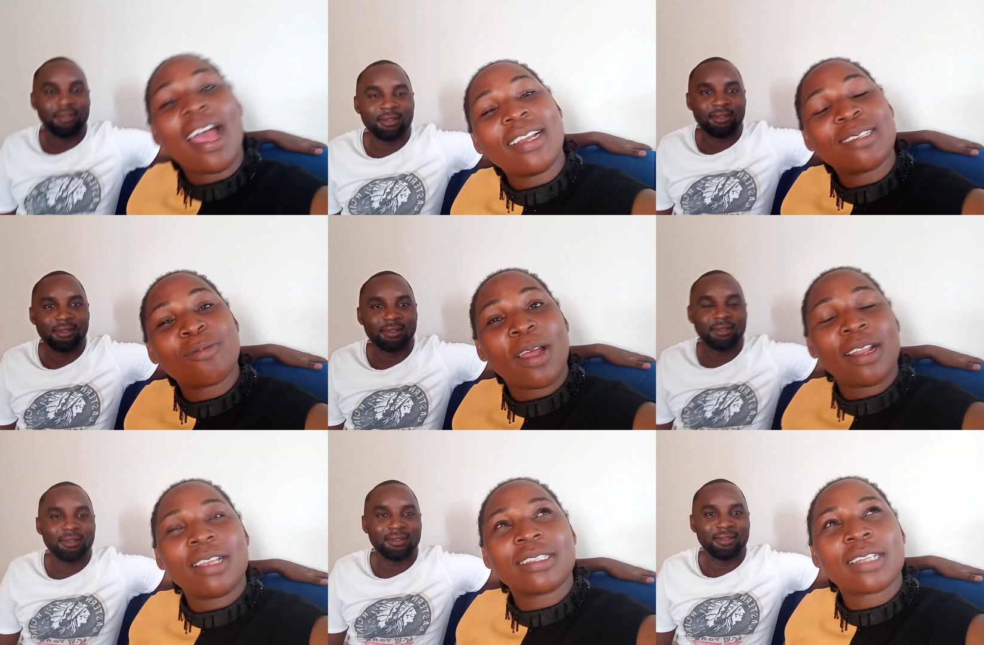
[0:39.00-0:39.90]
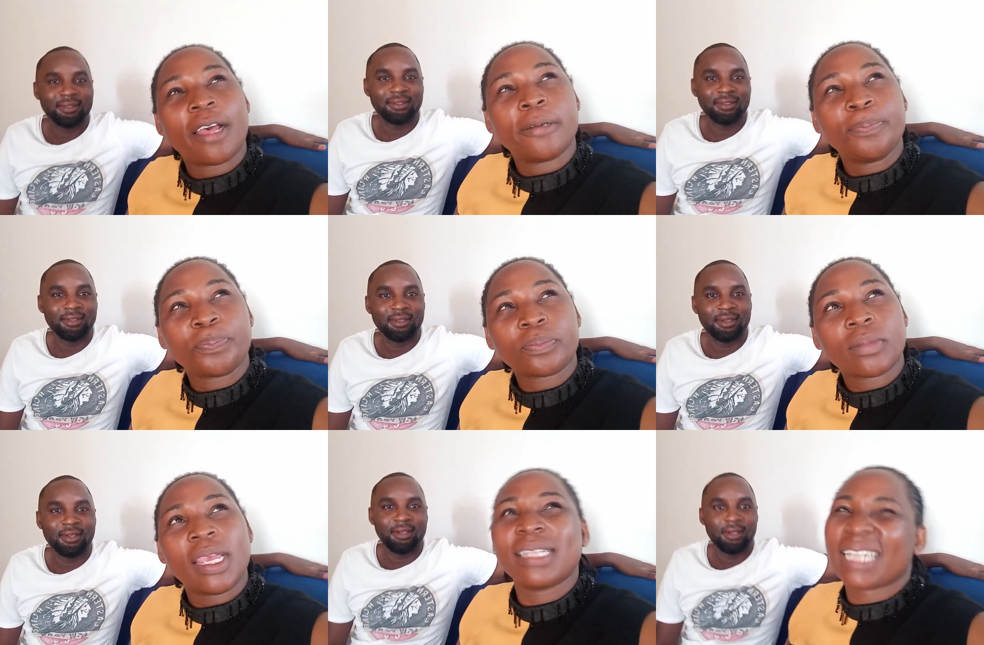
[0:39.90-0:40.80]
Speaker 1: And is what is um,
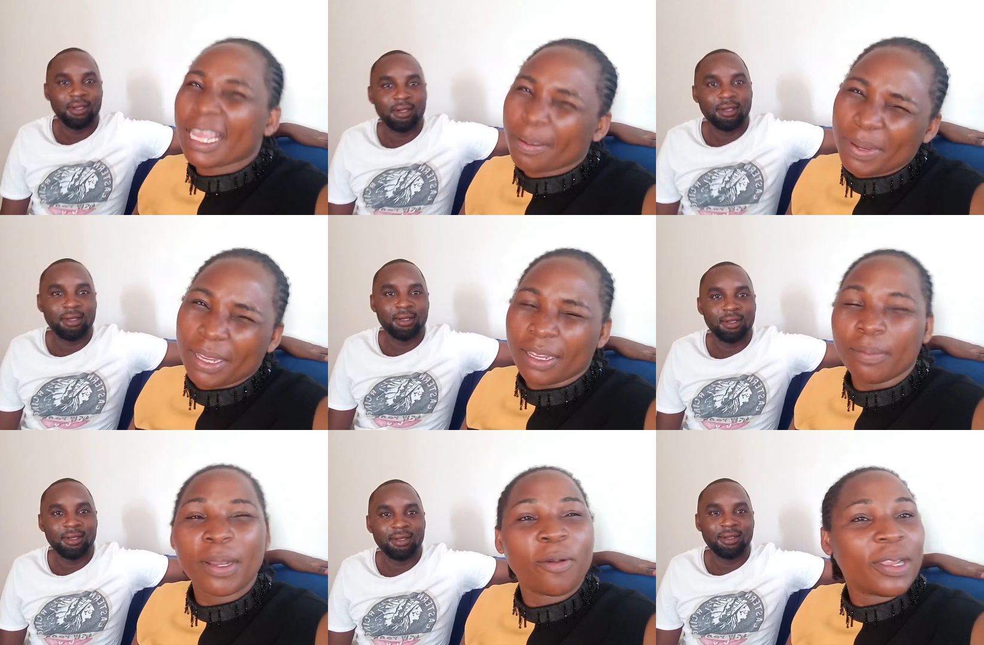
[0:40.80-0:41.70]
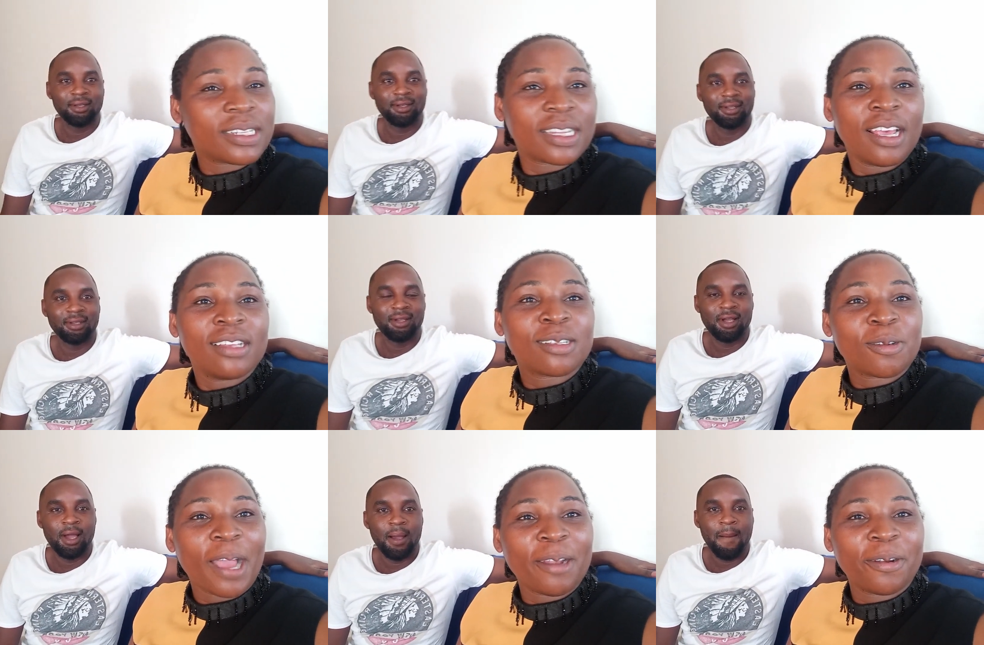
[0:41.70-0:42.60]
he's like me in many ways.
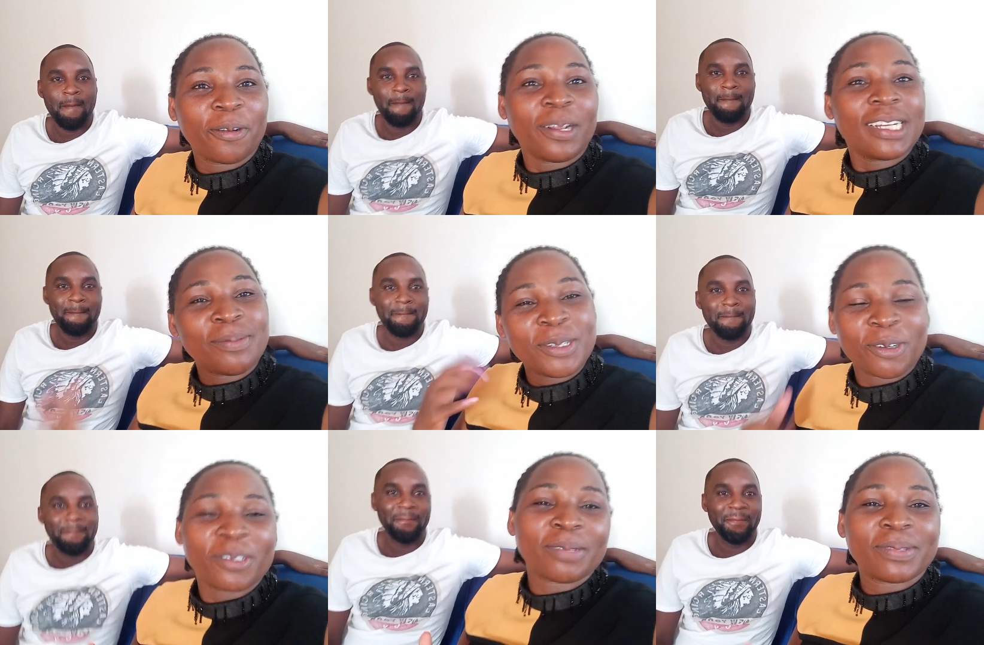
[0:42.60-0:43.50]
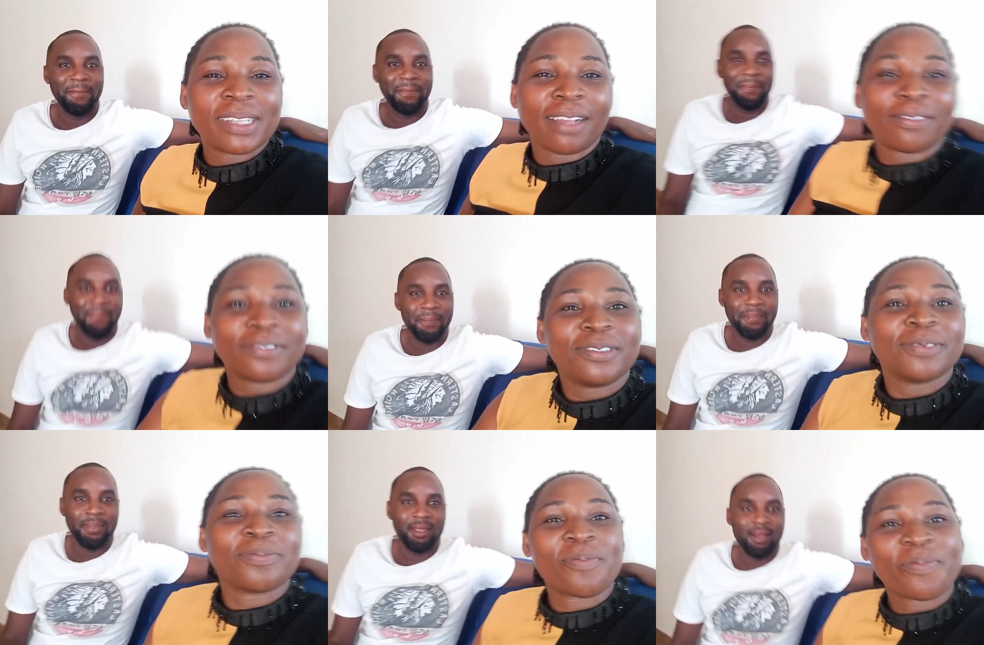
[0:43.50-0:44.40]
So I don't know. Let him introduce himself.
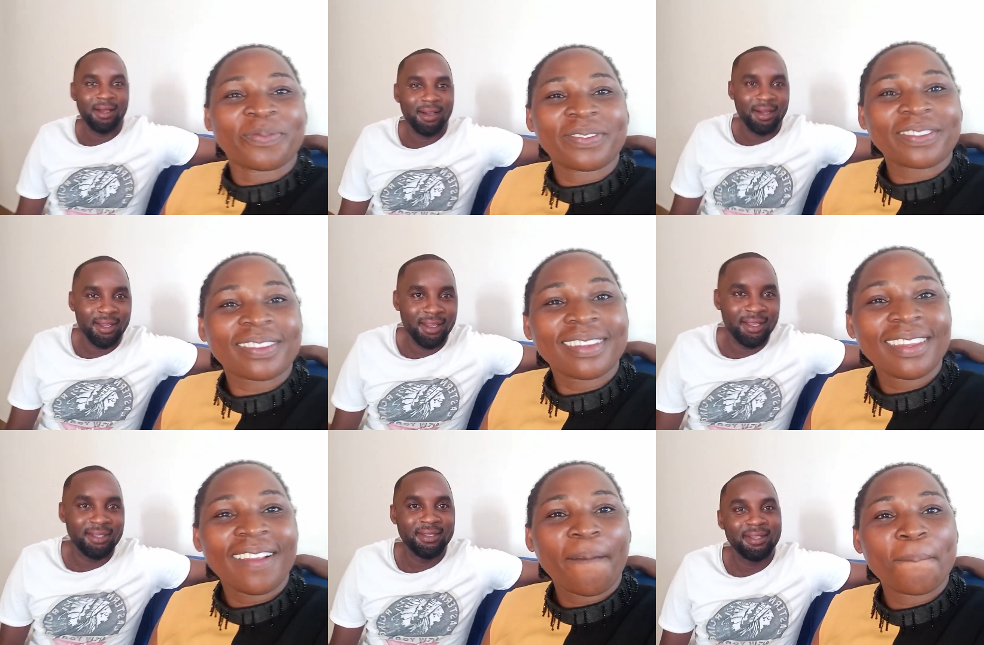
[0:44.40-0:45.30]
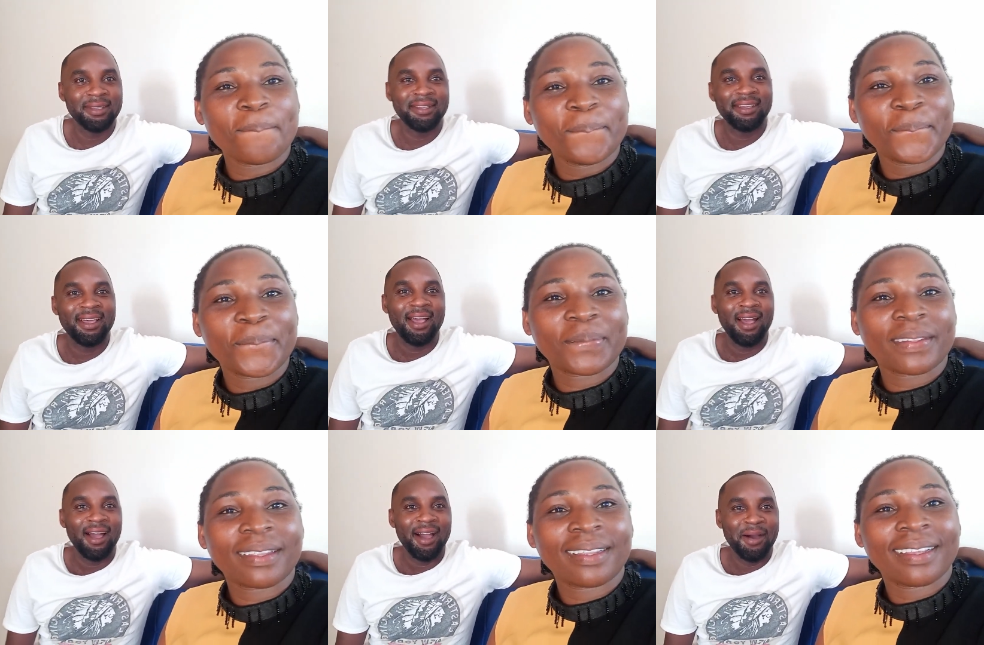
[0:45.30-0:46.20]
Speaker 2: Uh, hi, guys. Mm -hmm.
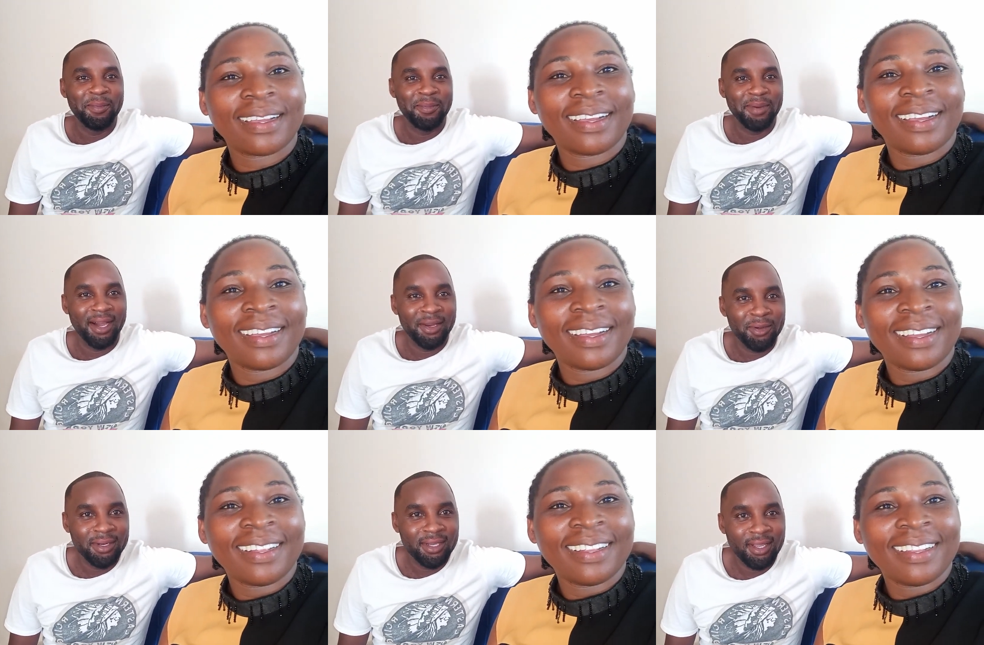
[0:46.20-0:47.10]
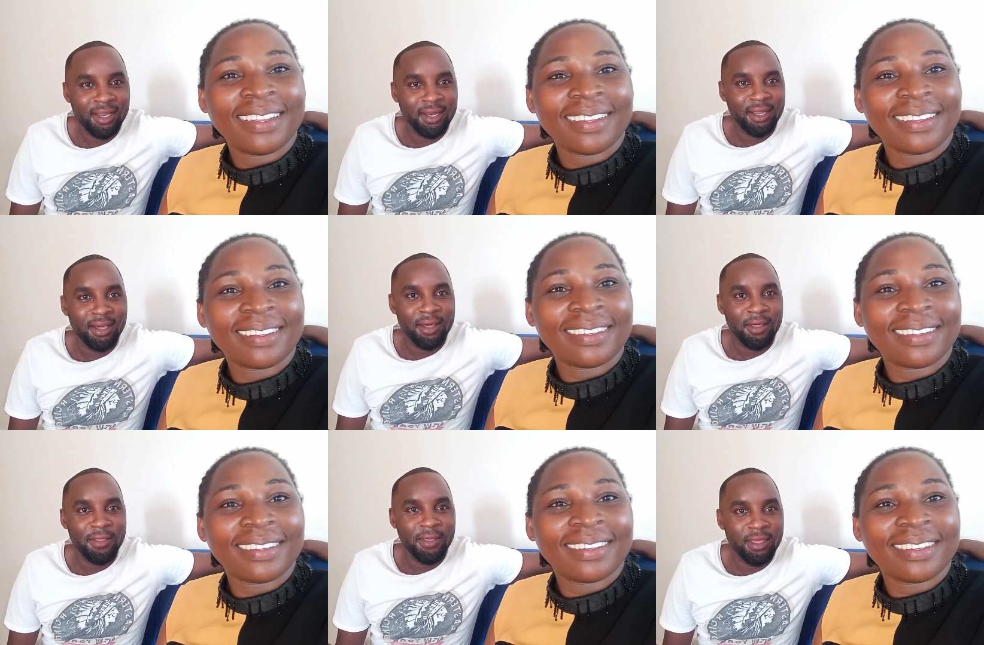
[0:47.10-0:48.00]
I'm Arnold, and uh,
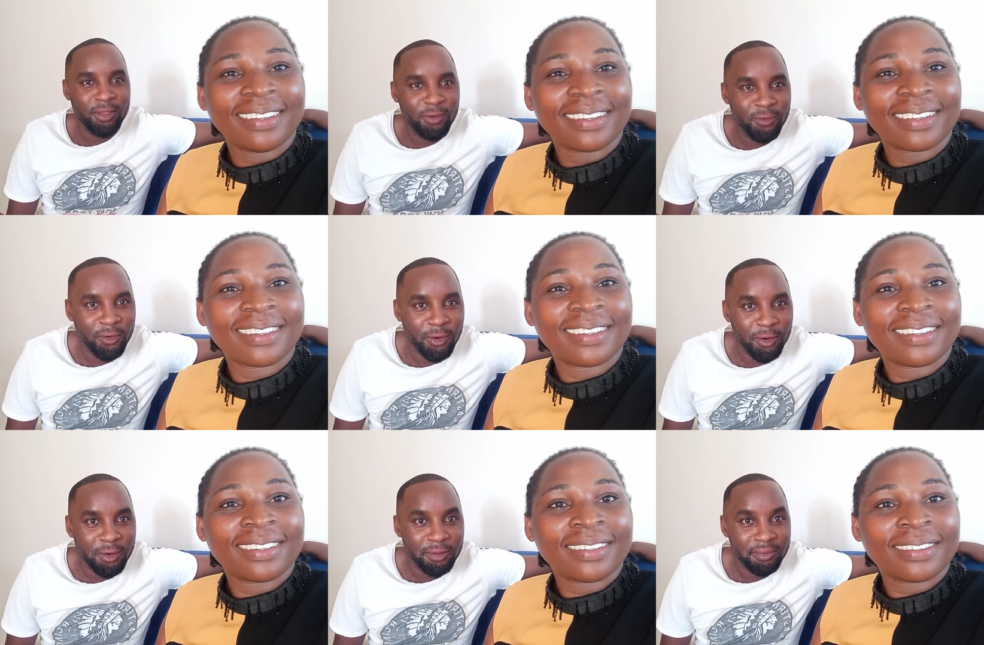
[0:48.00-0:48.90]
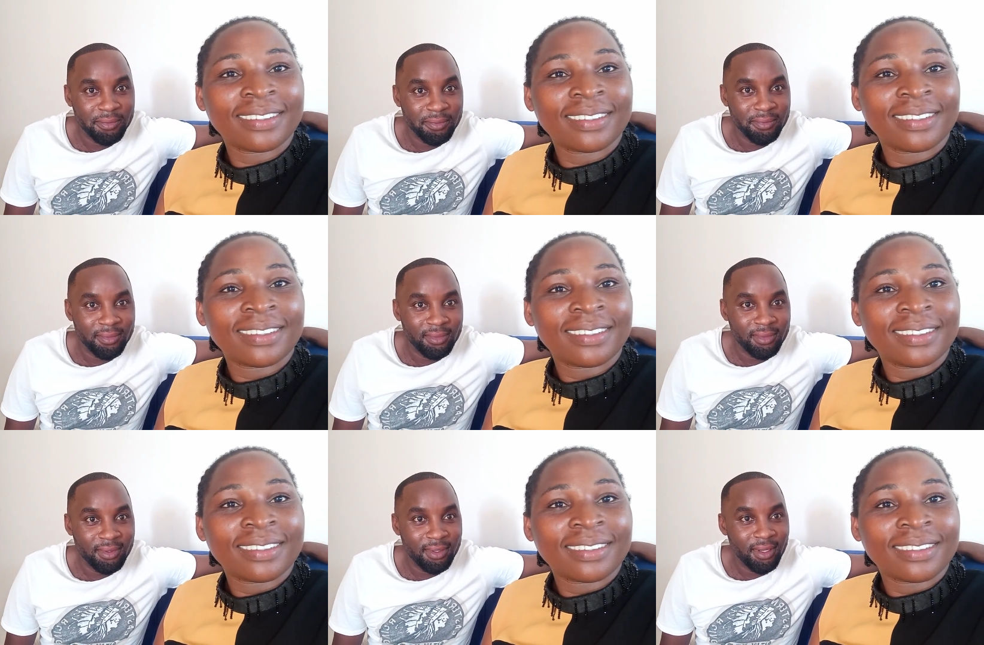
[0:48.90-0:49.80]
thank you for.
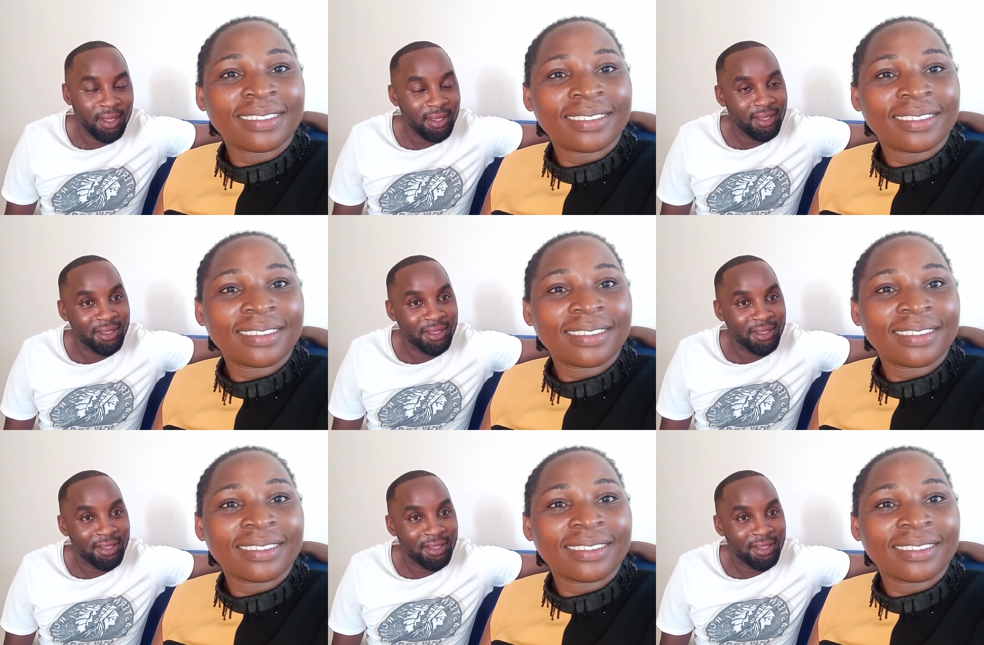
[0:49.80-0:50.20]
Eh,